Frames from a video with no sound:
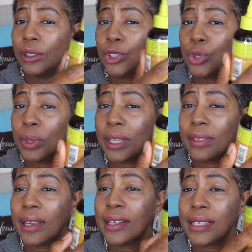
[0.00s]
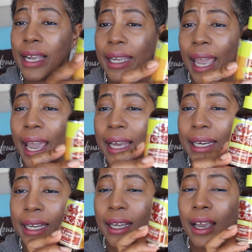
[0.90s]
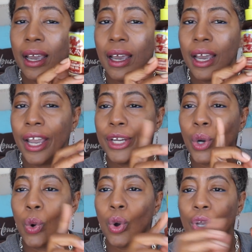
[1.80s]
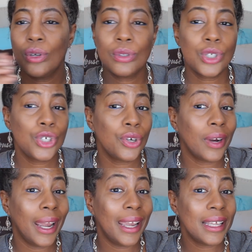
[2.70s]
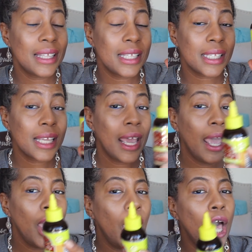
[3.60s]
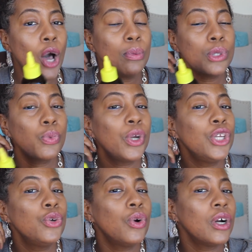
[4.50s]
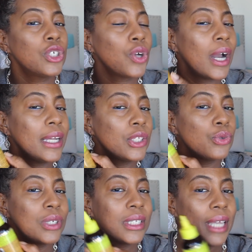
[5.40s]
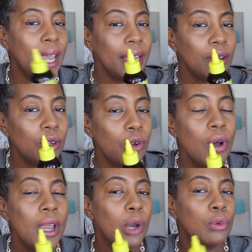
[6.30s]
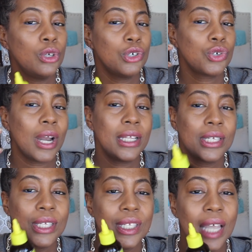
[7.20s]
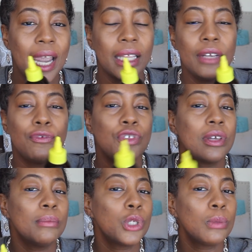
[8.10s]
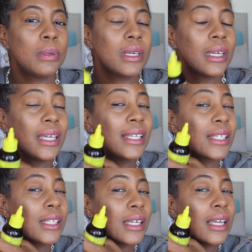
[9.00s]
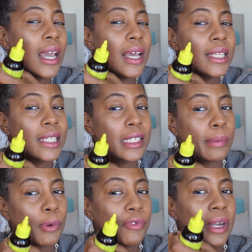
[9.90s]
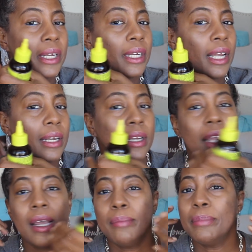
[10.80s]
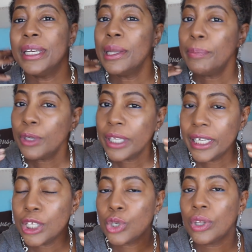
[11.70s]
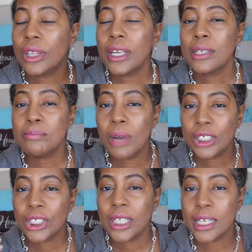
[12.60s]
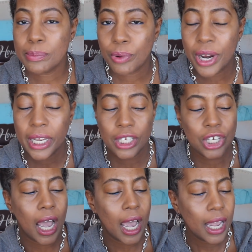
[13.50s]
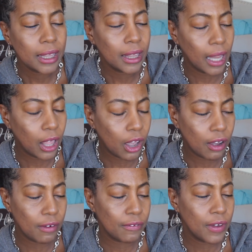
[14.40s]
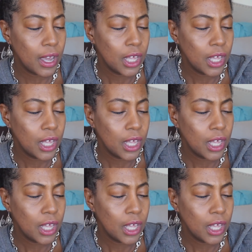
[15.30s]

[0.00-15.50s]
doing things like adding an oil to your ends helps when you are trying to detangle, when you're trying to style it, for them to be easily separated and manipulated so that there's much less breakage. I love